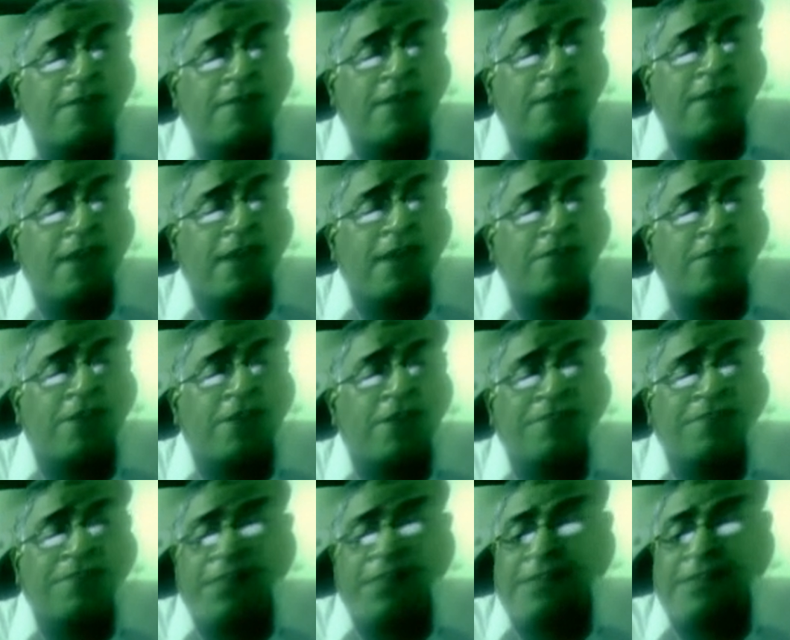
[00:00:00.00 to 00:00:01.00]
as well as
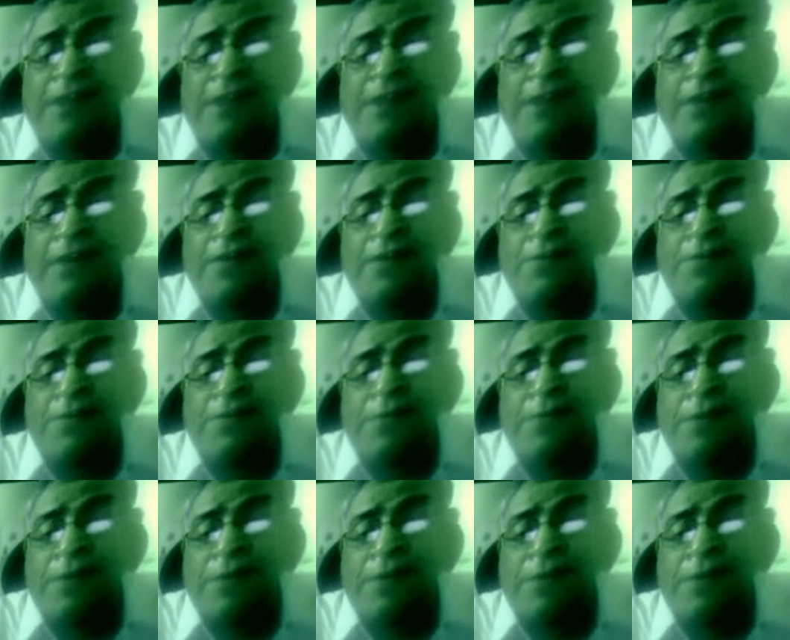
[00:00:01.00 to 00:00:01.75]
the standard hour plan.